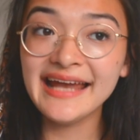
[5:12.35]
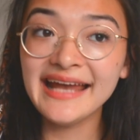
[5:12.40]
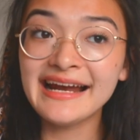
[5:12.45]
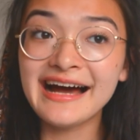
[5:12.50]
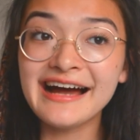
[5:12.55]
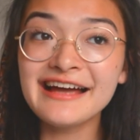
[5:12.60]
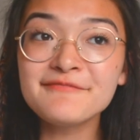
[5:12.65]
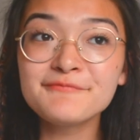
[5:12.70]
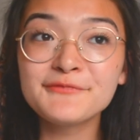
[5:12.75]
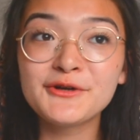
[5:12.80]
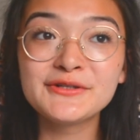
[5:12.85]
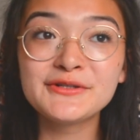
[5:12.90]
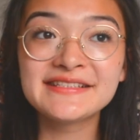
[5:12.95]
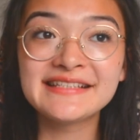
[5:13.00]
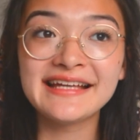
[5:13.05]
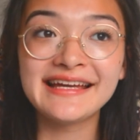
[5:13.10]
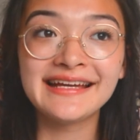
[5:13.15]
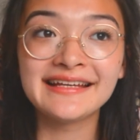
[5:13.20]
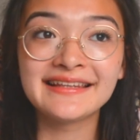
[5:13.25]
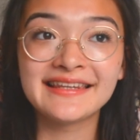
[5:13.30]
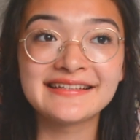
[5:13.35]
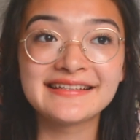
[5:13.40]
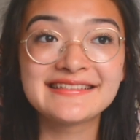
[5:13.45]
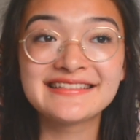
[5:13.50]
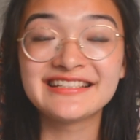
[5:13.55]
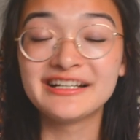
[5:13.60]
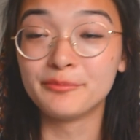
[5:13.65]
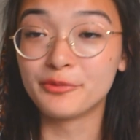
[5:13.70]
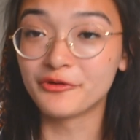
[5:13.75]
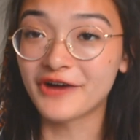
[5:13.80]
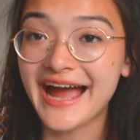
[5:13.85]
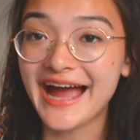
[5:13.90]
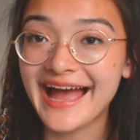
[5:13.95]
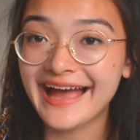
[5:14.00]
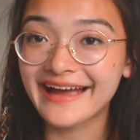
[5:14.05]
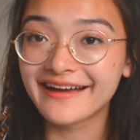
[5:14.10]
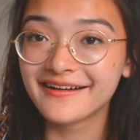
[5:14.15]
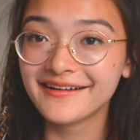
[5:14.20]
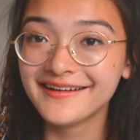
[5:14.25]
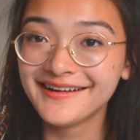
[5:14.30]
And I'm not saying this to
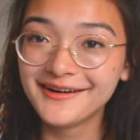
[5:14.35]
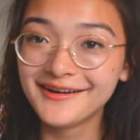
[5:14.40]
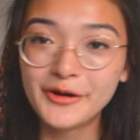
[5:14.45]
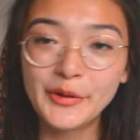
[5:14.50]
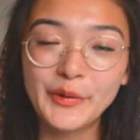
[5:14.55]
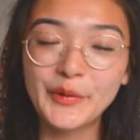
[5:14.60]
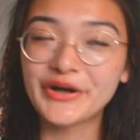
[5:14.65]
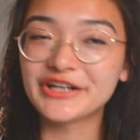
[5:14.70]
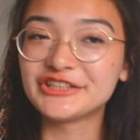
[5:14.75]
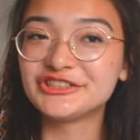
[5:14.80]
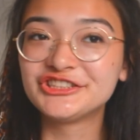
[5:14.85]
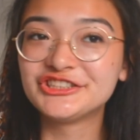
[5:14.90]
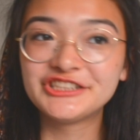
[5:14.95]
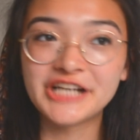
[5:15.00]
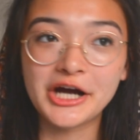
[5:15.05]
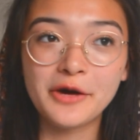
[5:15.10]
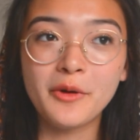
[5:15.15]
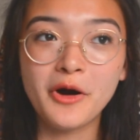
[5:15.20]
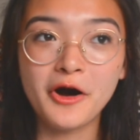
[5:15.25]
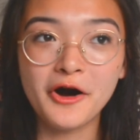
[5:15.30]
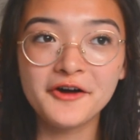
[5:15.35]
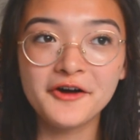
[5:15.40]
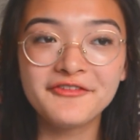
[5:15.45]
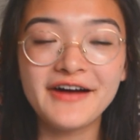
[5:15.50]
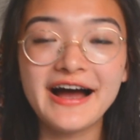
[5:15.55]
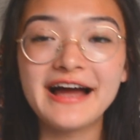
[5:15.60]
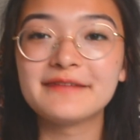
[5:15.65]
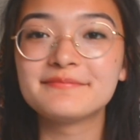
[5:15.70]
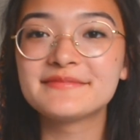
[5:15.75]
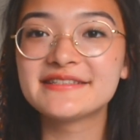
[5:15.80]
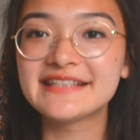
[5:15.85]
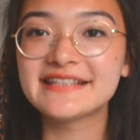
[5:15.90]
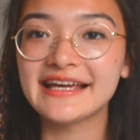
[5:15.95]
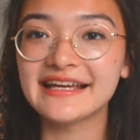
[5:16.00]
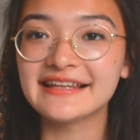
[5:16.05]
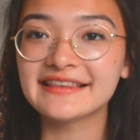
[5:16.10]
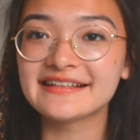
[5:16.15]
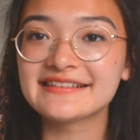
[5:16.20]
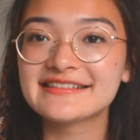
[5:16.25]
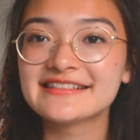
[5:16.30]
brag or to show off, I'm
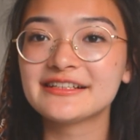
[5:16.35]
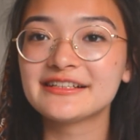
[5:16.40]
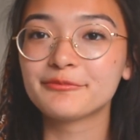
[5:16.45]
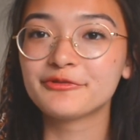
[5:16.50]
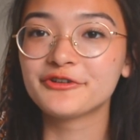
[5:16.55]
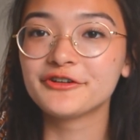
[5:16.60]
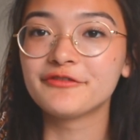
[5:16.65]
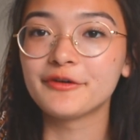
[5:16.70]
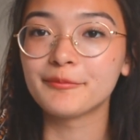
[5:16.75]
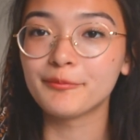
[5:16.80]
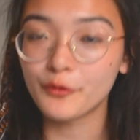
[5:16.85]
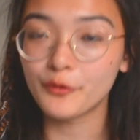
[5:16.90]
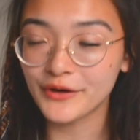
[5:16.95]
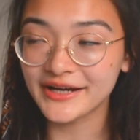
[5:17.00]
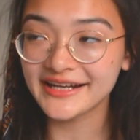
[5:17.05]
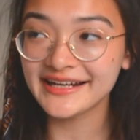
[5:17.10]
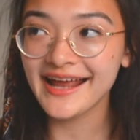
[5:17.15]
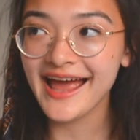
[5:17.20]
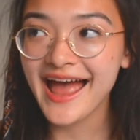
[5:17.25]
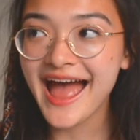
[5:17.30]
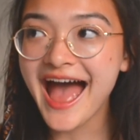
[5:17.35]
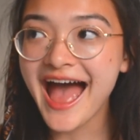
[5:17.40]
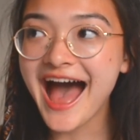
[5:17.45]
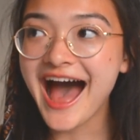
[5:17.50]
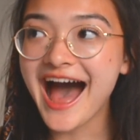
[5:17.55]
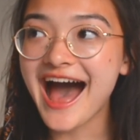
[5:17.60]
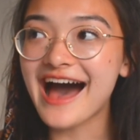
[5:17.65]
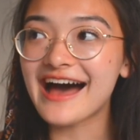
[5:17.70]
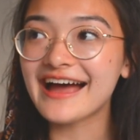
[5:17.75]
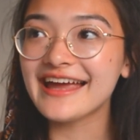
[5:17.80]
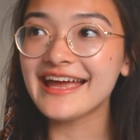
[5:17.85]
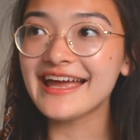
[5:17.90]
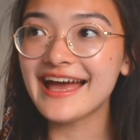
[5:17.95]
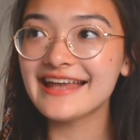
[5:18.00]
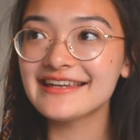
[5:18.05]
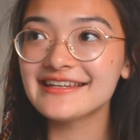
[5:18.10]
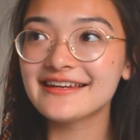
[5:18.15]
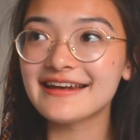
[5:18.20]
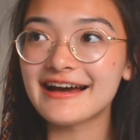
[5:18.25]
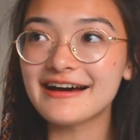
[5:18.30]
saying this to prove a point. I
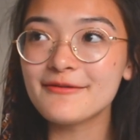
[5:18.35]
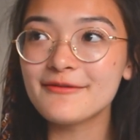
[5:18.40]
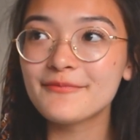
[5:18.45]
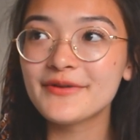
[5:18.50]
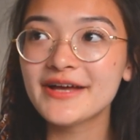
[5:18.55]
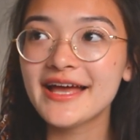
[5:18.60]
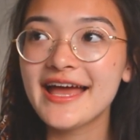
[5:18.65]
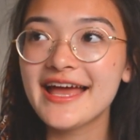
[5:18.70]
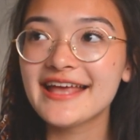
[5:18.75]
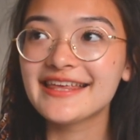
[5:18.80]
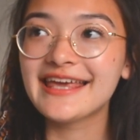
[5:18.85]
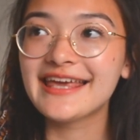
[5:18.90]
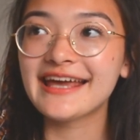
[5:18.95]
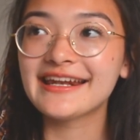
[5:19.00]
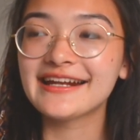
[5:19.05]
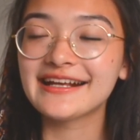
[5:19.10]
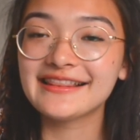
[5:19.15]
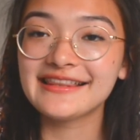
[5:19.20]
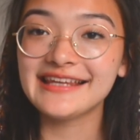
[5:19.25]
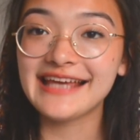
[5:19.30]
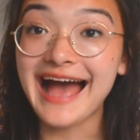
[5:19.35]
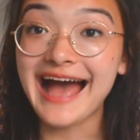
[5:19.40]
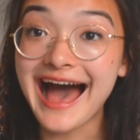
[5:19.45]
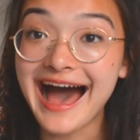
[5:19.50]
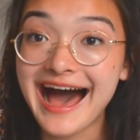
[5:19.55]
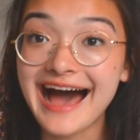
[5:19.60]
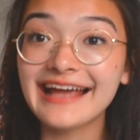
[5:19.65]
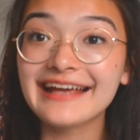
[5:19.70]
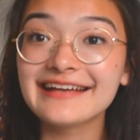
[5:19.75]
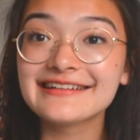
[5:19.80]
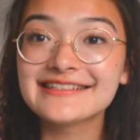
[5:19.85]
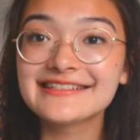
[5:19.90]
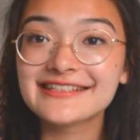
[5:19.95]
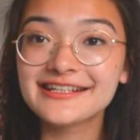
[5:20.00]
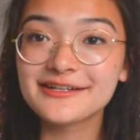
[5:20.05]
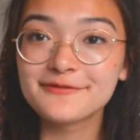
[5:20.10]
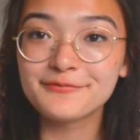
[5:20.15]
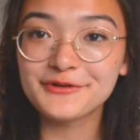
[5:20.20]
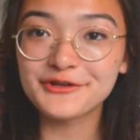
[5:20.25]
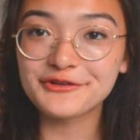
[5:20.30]
ended up getting the highest
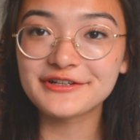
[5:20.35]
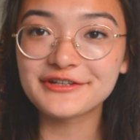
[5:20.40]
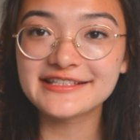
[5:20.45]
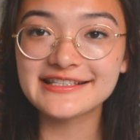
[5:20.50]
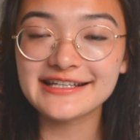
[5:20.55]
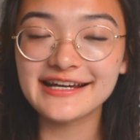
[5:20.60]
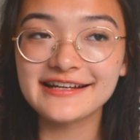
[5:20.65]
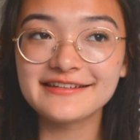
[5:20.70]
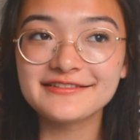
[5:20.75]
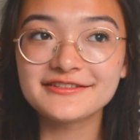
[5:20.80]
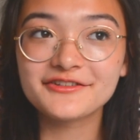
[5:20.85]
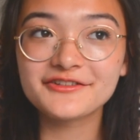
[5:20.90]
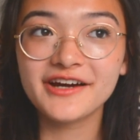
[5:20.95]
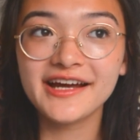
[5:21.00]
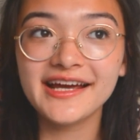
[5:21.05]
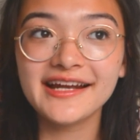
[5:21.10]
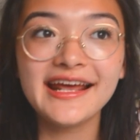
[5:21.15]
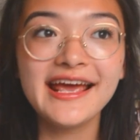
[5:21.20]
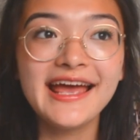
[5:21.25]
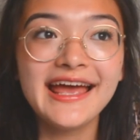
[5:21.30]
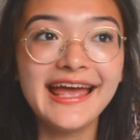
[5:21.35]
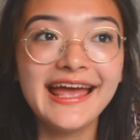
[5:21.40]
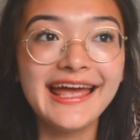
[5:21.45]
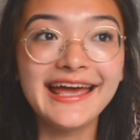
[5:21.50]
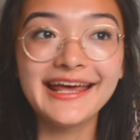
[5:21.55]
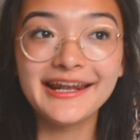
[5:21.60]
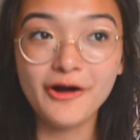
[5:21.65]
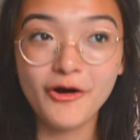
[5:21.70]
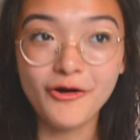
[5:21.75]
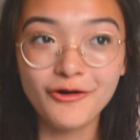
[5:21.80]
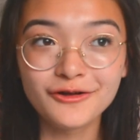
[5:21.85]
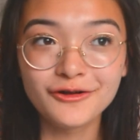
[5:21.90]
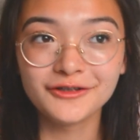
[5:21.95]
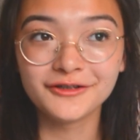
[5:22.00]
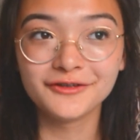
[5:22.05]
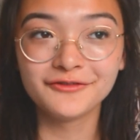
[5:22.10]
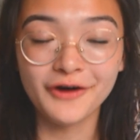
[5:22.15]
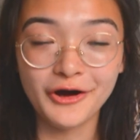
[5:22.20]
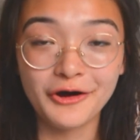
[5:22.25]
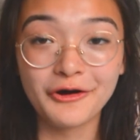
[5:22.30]
computer science grade in all
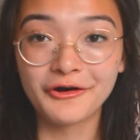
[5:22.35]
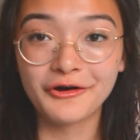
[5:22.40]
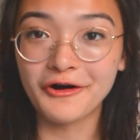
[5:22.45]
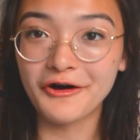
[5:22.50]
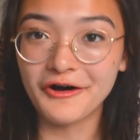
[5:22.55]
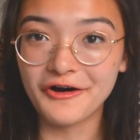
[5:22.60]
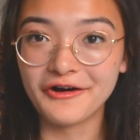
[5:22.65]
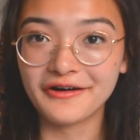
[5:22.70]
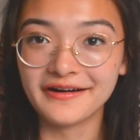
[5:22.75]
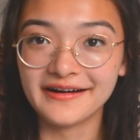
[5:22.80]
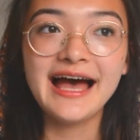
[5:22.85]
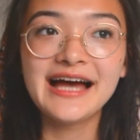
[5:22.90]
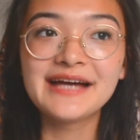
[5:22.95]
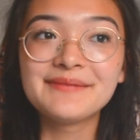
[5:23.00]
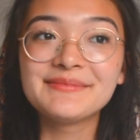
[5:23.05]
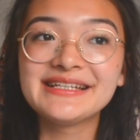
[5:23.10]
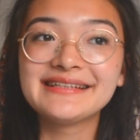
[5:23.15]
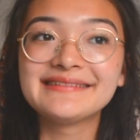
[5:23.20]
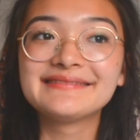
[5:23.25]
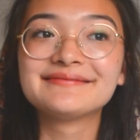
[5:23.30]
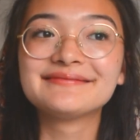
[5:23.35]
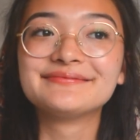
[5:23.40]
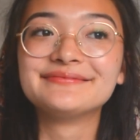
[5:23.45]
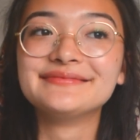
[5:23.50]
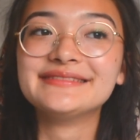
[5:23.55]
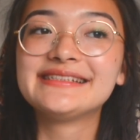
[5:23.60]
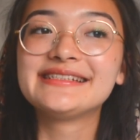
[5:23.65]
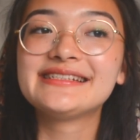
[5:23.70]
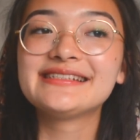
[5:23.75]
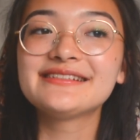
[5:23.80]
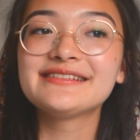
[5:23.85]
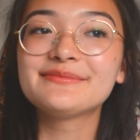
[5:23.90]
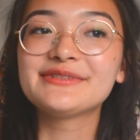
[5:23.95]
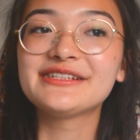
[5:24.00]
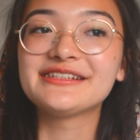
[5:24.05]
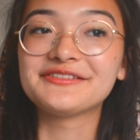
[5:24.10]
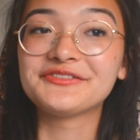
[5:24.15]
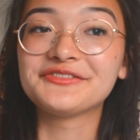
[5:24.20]
of Hong Kong. I mean, to be